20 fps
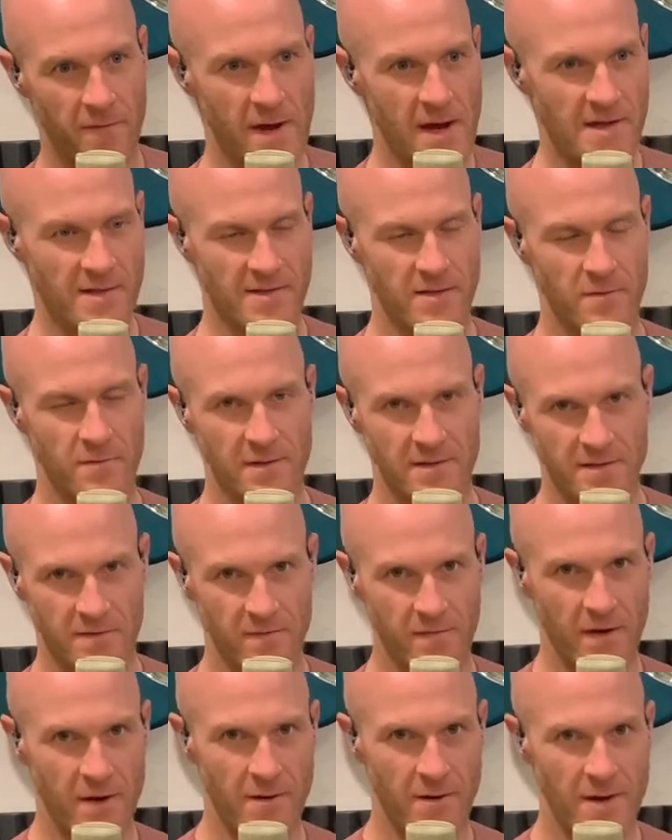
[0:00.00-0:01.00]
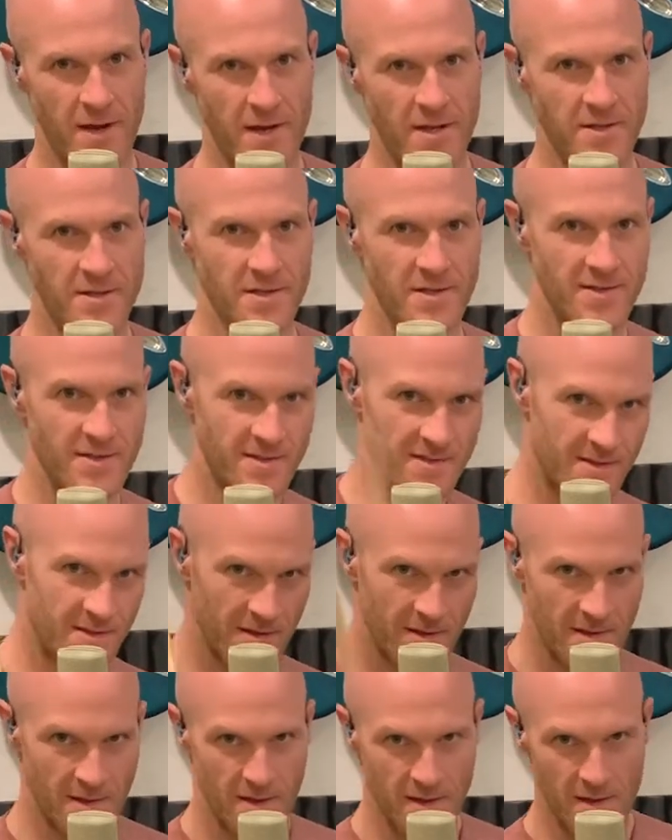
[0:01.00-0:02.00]
faster with some variations.
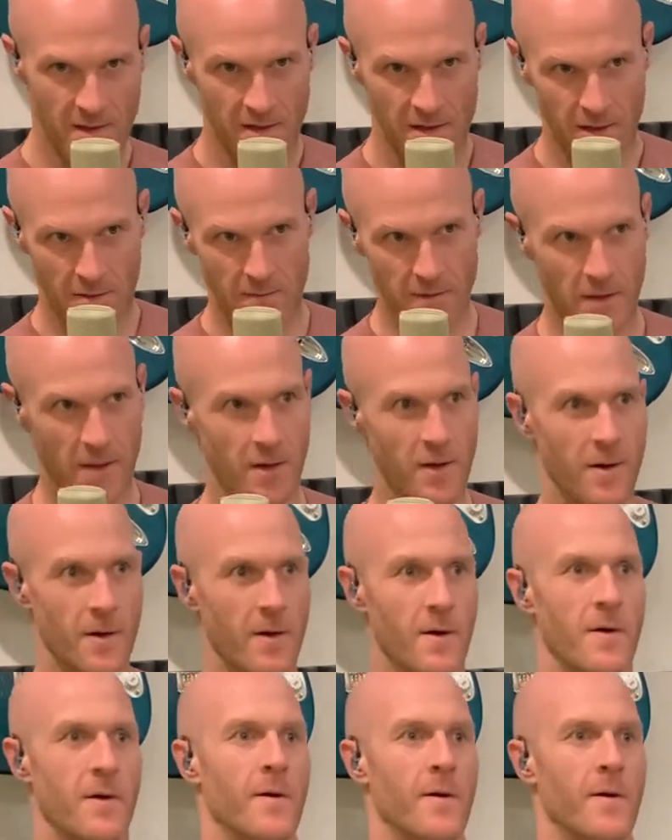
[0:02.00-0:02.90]
Here we go.